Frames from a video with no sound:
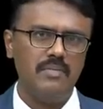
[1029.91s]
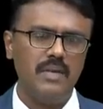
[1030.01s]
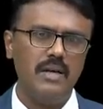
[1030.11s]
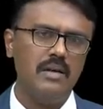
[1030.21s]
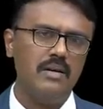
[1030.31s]

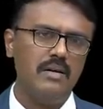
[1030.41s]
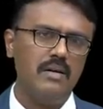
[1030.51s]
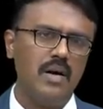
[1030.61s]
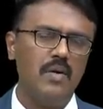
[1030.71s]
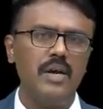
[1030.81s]
Think,
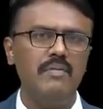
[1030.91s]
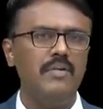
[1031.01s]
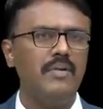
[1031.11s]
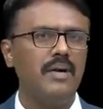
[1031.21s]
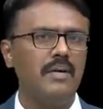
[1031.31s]
how can we
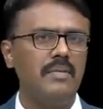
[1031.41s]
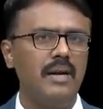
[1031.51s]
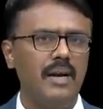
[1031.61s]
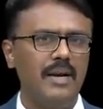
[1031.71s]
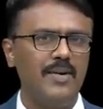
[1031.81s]
overcome
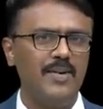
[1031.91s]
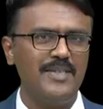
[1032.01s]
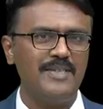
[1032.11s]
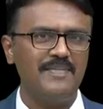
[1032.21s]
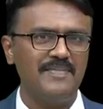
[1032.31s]
that
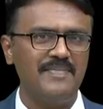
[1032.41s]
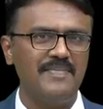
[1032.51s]
antagonism?